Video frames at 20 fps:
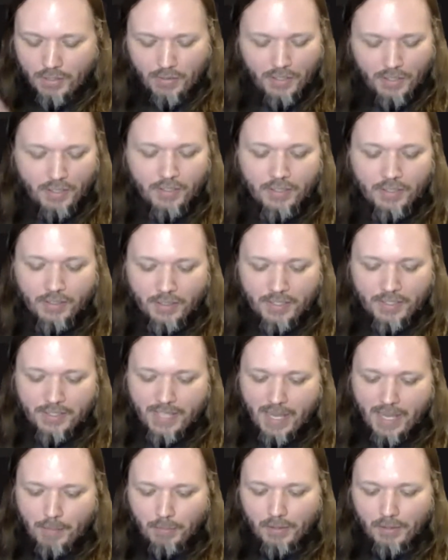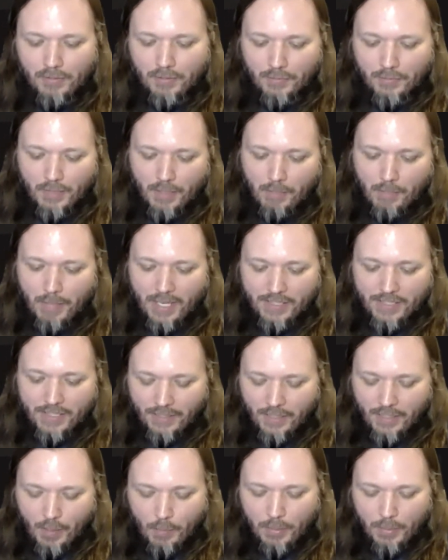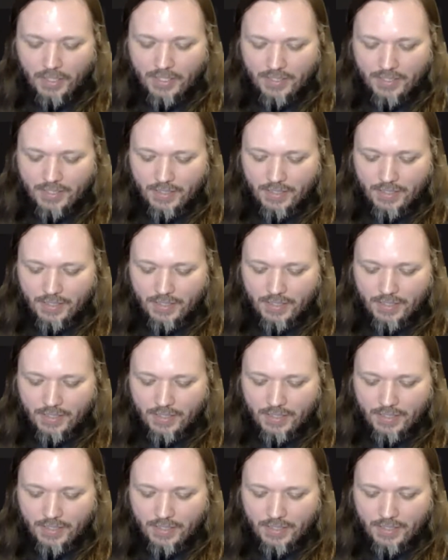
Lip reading: They're a good example of amazing companies.